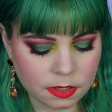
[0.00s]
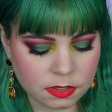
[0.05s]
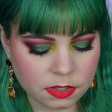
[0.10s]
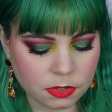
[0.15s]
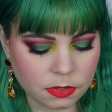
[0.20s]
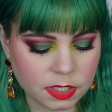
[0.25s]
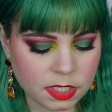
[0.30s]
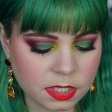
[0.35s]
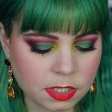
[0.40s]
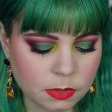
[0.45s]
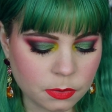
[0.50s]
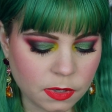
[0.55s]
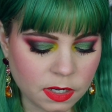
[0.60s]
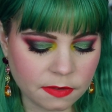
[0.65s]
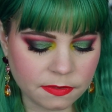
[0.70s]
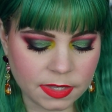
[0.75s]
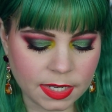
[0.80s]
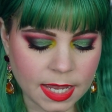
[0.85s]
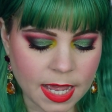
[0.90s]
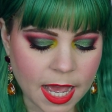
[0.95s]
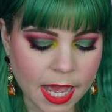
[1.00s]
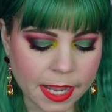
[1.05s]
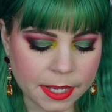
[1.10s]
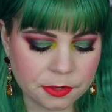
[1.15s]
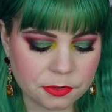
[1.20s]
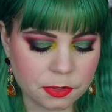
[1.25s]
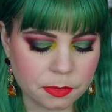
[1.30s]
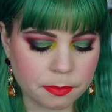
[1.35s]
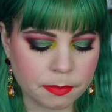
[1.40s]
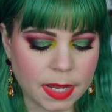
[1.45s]
So this is one of the
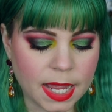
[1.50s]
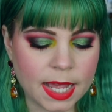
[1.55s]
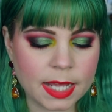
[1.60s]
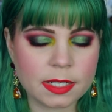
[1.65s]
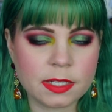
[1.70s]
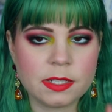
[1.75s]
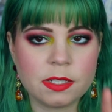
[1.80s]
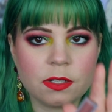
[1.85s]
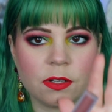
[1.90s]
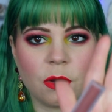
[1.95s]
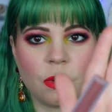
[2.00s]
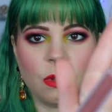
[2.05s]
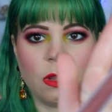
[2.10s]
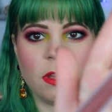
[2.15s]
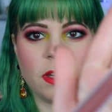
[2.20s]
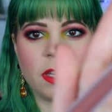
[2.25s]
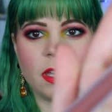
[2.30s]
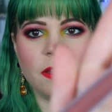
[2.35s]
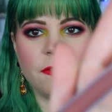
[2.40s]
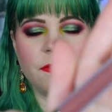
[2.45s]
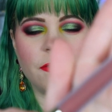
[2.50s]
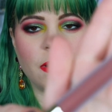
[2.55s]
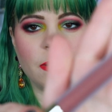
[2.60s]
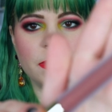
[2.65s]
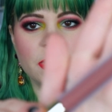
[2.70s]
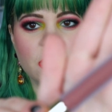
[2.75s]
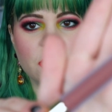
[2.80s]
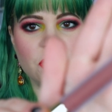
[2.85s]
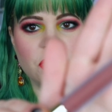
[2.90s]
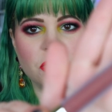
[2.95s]
Hydra Mattes, so looking
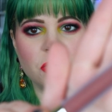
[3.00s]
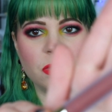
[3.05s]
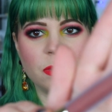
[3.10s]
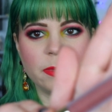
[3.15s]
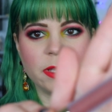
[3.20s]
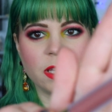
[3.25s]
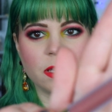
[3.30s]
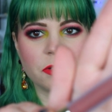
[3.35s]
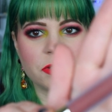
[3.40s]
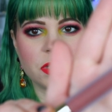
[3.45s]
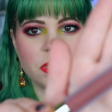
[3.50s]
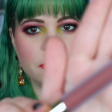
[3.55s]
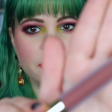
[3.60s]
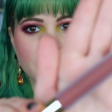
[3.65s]
from the tube it looks